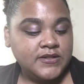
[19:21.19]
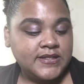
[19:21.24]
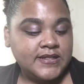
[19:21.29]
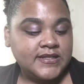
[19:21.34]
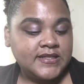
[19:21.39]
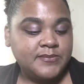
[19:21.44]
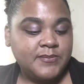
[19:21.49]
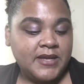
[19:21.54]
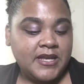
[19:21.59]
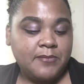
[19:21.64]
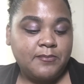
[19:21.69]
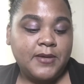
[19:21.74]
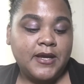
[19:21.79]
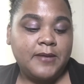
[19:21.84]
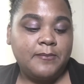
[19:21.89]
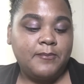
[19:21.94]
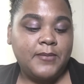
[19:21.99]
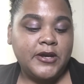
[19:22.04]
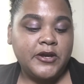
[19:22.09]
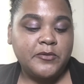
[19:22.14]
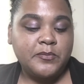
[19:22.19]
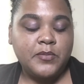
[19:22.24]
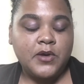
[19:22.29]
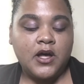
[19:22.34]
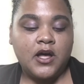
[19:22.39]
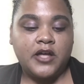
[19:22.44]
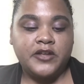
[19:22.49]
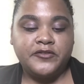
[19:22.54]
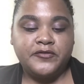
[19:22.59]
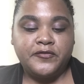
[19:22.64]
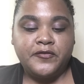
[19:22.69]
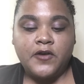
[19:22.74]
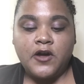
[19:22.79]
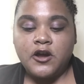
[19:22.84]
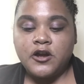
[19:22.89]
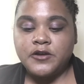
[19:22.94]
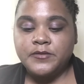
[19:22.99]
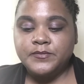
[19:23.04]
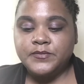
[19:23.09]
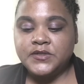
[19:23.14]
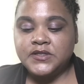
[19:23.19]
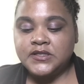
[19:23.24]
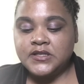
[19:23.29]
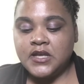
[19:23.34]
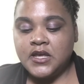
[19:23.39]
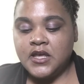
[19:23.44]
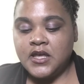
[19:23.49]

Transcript: It's made by Bear Pond Farms.